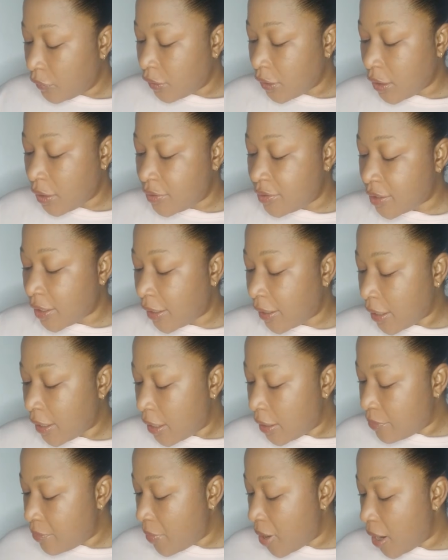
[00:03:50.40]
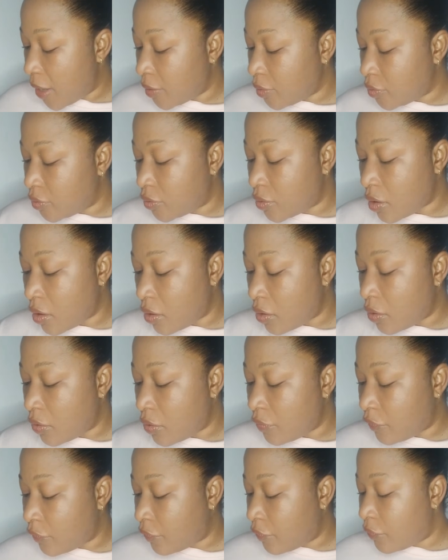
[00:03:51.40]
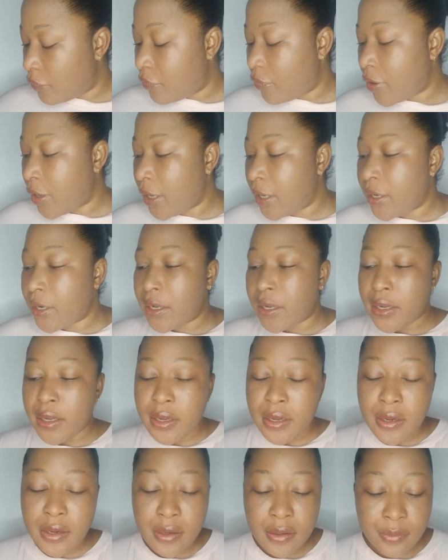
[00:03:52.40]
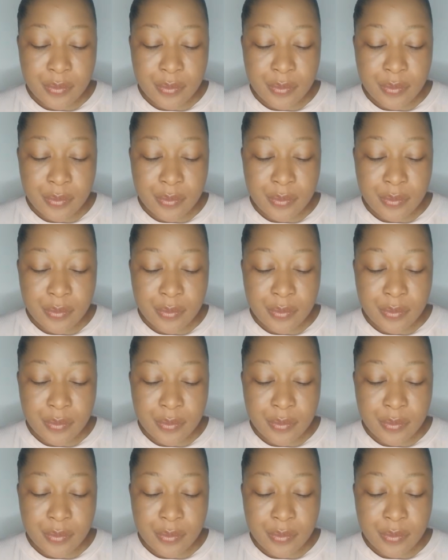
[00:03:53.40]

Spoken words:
As I get my stuff ready.